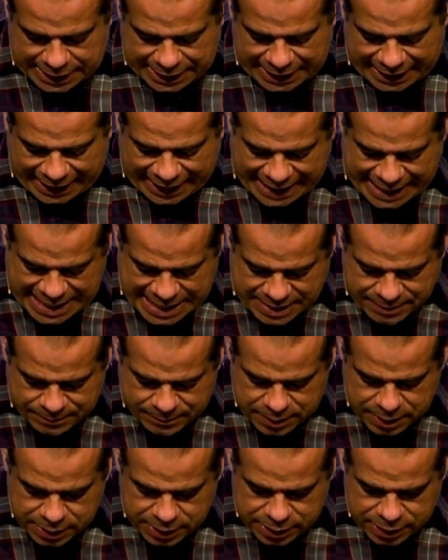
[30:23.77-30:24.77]

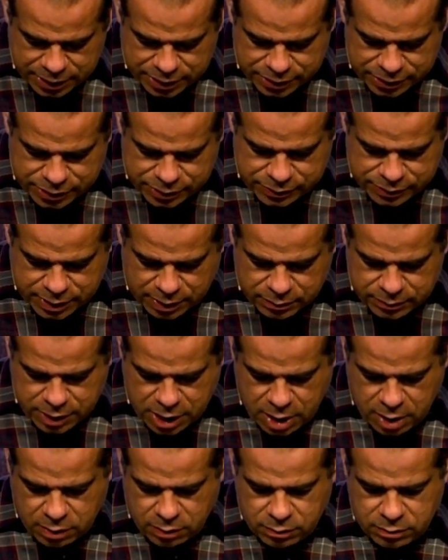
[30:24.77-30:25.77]
him you don't
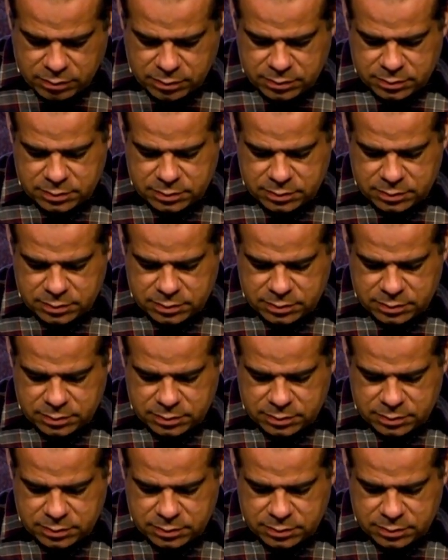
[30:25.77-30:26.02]
know.